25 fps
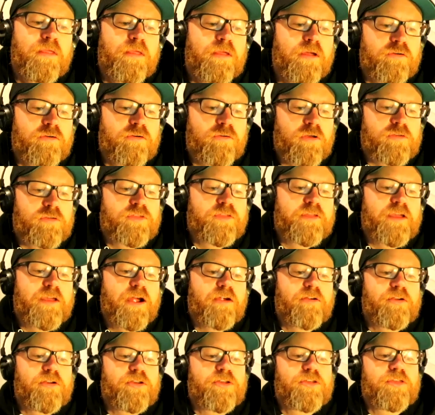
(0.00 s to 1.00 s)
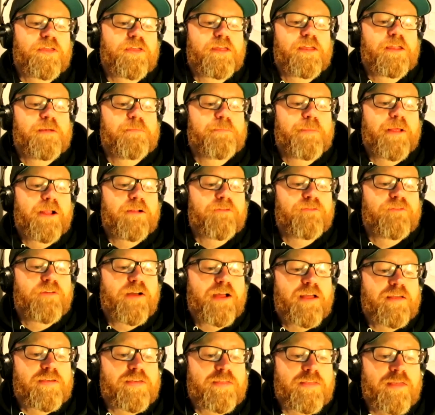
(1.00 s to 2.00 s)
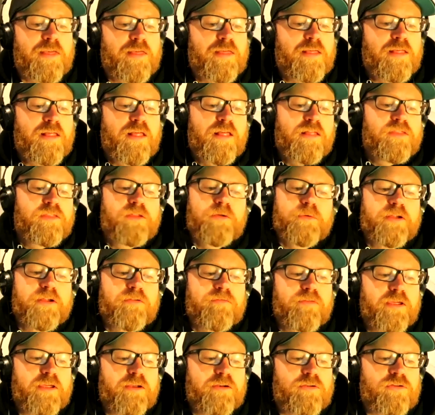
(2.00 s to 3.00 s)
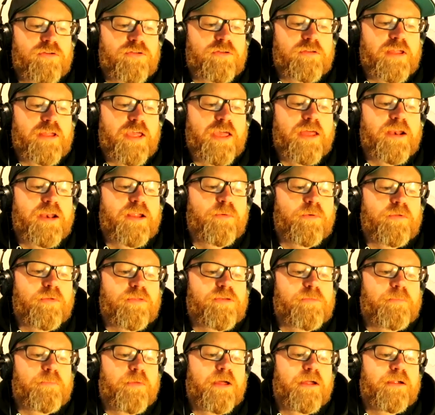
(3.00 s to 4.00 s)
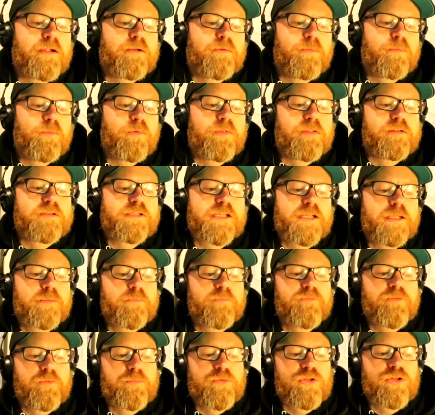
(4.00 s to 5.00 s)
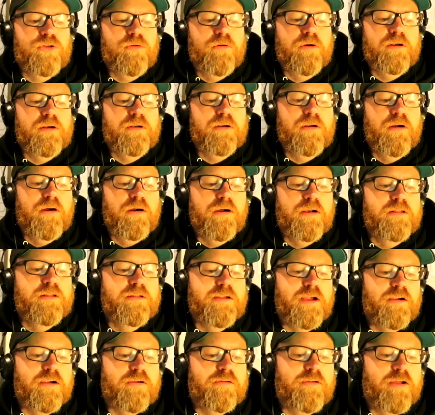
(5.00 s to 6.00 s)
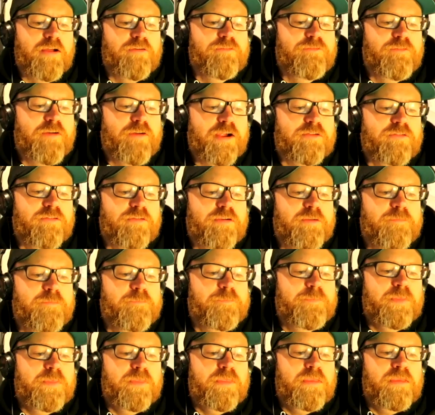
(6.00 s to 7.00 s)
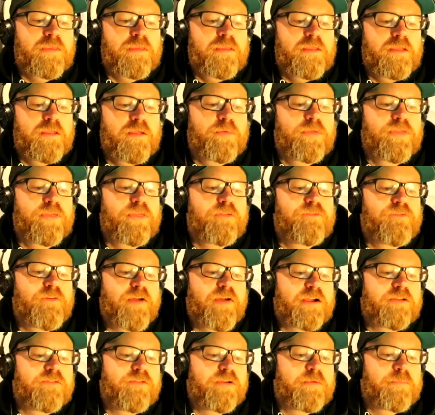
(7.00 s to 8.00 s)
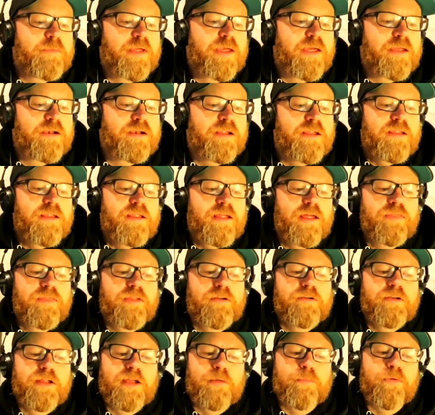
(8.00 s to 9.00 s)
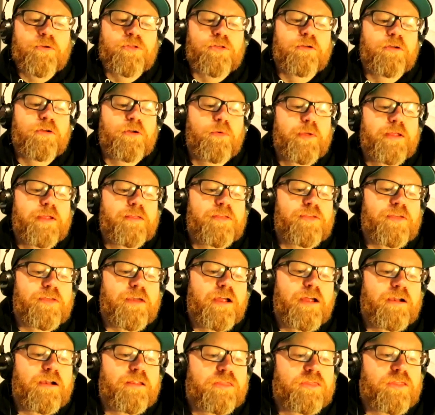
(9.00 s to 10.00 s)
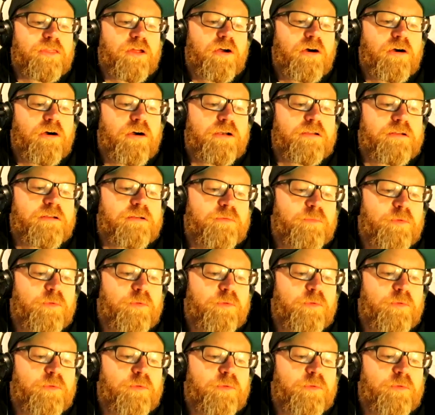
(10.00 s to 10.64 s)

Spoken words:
Across the Irish Sea in Belfast, the only Raiders on anyone's mind were the team from Short and Harland Aircraft Factory. It was the factory men and their neighbours in Queen's Island, the Harland